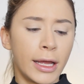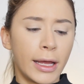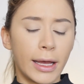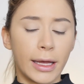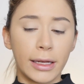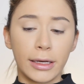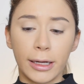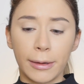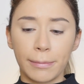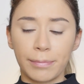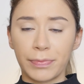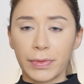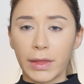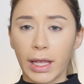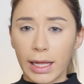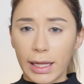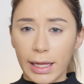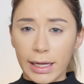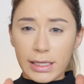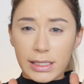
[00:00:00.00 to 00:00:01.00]
And
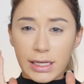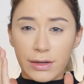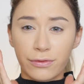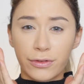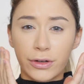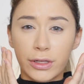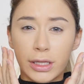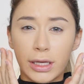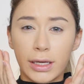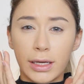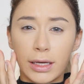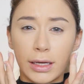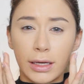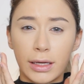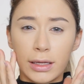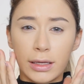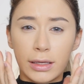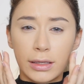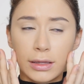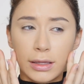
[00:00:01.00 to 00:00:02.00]
I liked it for
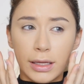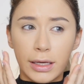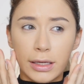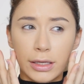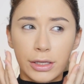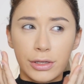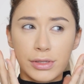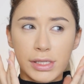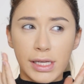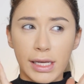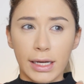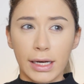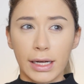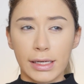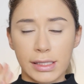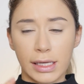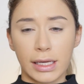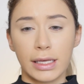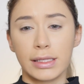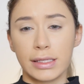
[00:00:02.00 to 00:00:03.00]
the, using it
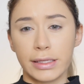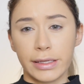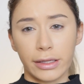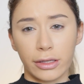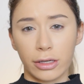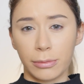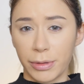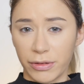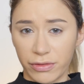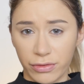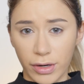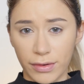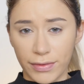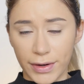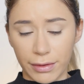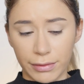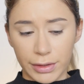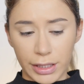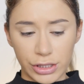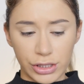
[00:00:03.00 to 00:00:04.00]
as a concealer before
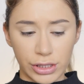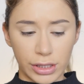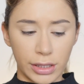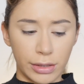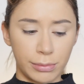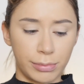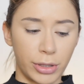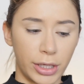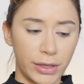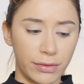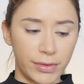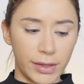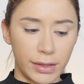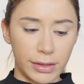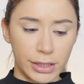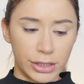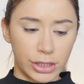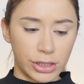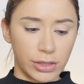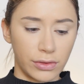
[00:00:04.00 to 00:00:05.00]
foundation, then putting
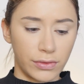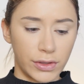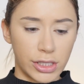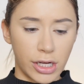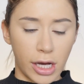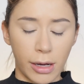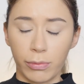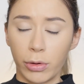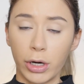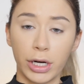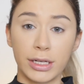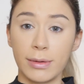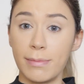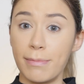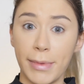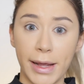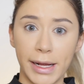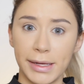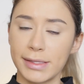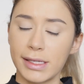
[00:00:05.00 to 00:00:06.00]
foundation over top worked
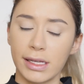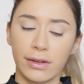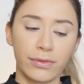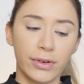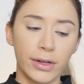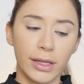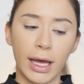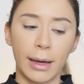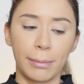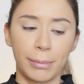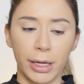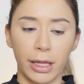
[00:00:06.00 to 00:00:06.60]
amazing for that.